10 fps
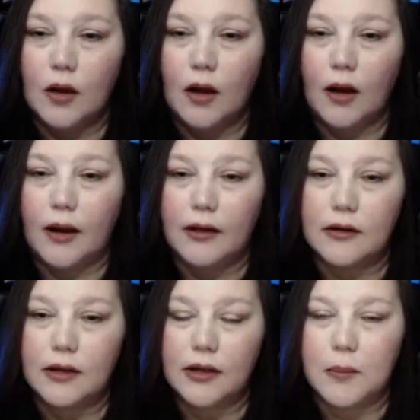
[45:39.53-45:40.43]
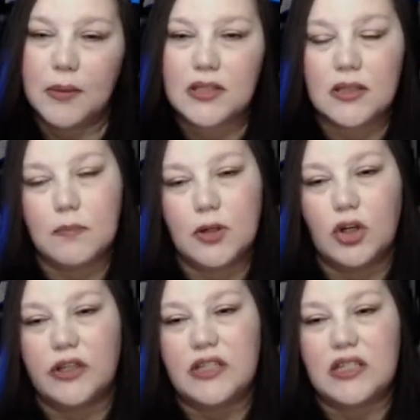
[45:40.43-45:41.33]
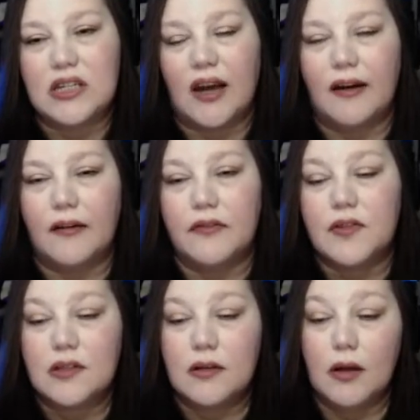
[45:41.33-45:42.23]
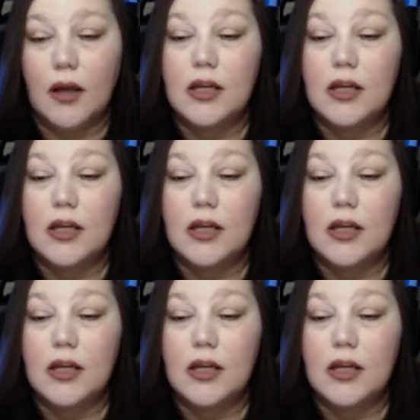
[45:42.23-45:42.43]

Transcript: Alright, give me some good stuffs.